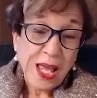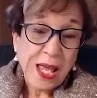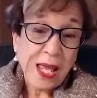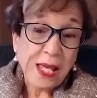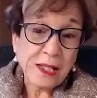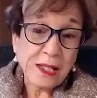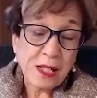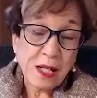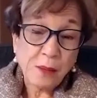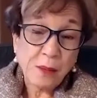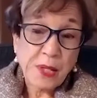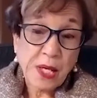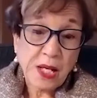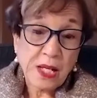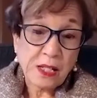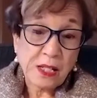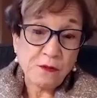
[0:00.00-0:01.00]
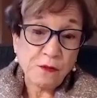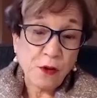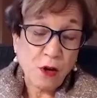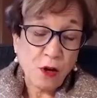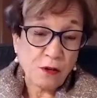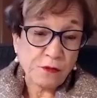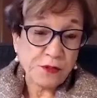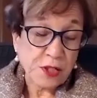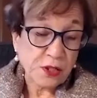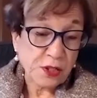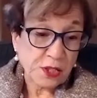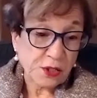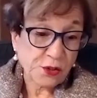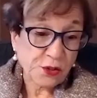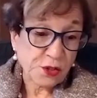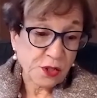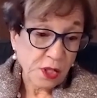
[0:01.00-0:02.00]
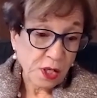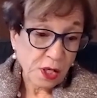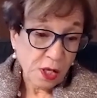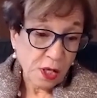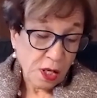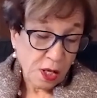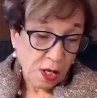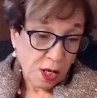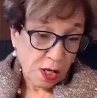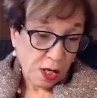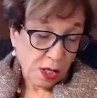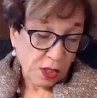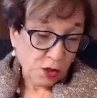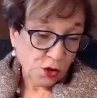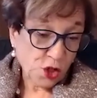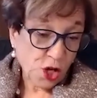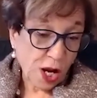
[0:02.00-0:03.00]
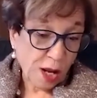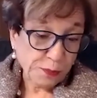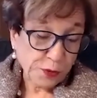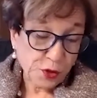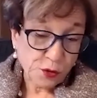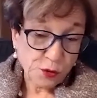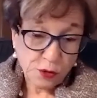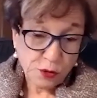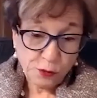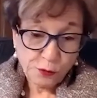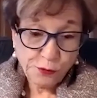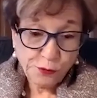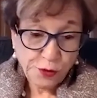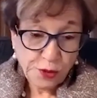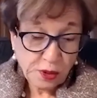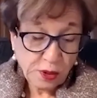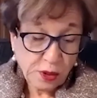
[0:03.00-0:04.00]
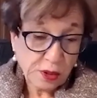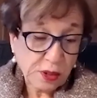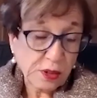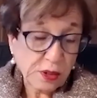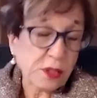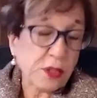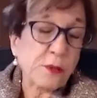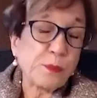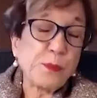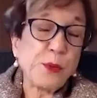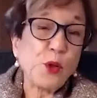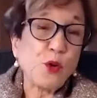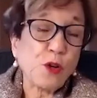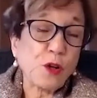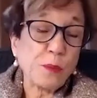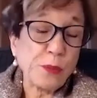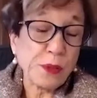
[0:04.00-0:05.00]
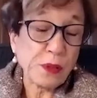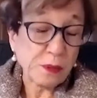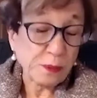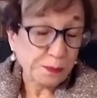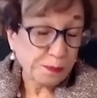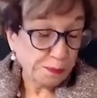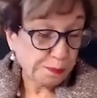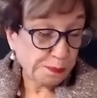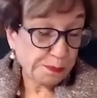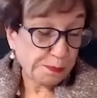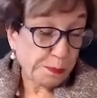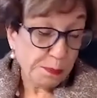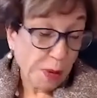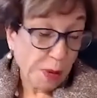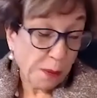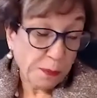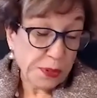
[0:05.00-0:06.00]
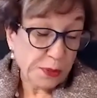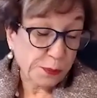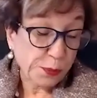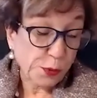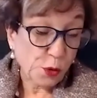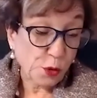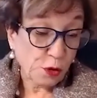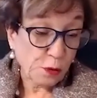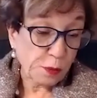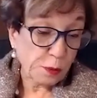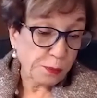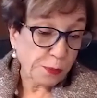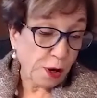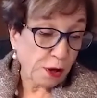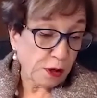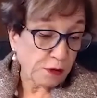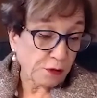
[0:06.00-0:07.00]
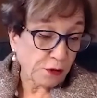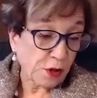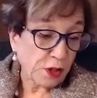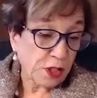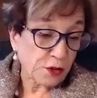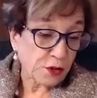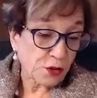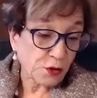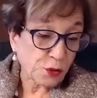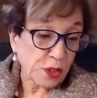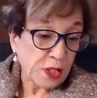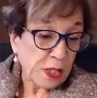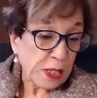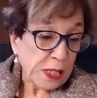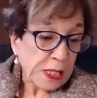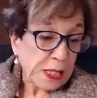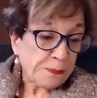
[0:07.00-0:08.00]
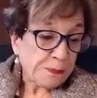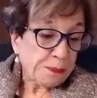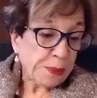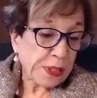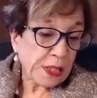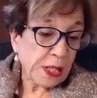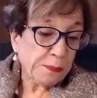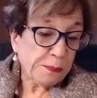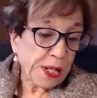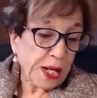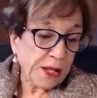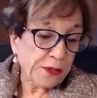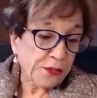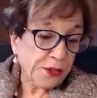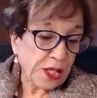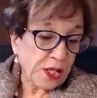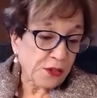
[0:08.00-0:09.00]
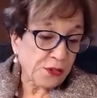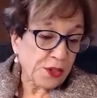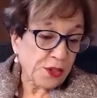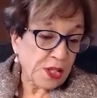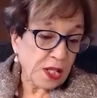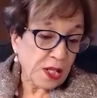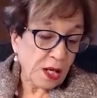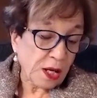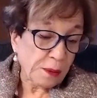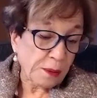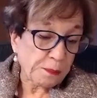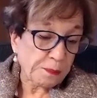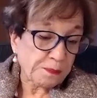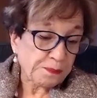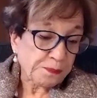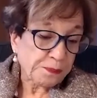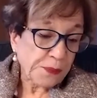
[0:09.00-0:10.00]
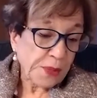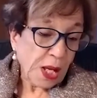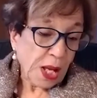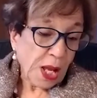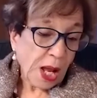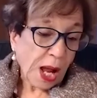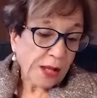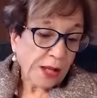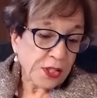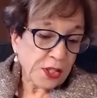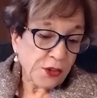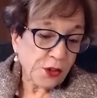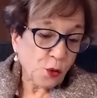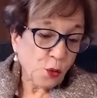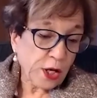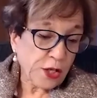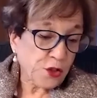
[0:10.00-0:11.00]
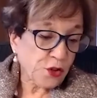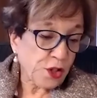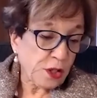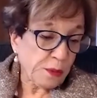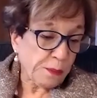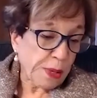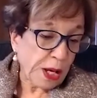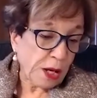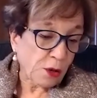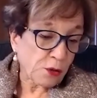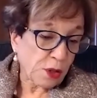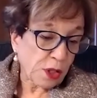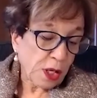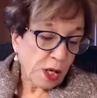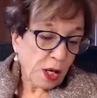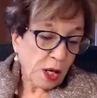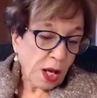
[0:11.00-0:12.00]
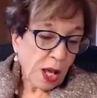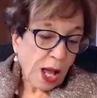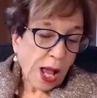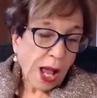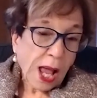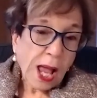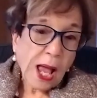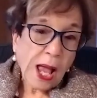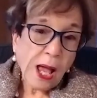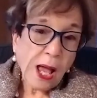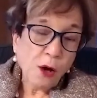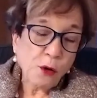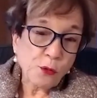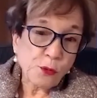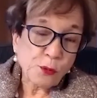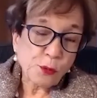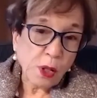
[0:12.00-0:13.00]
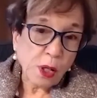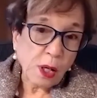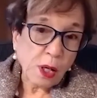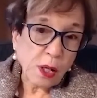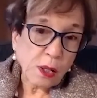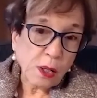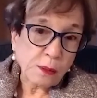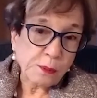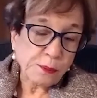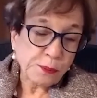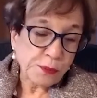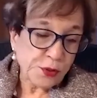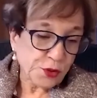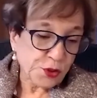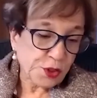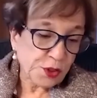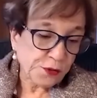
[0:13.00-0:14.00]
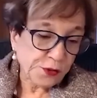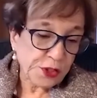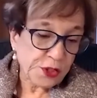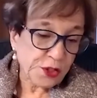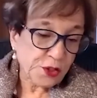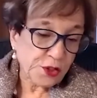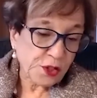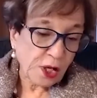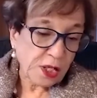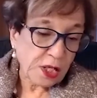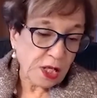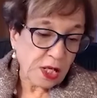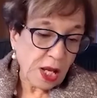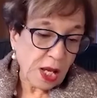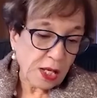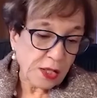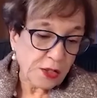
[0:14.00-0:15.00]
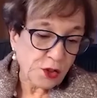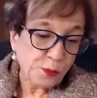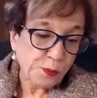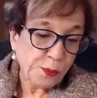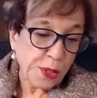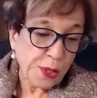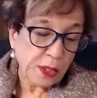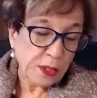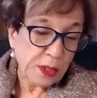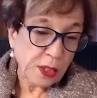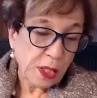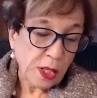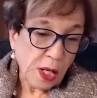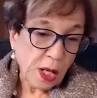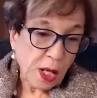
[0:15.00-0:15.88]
ended up getting involved in this chapter of a deplorable part of our history. But I think the question about how the syphilis study has been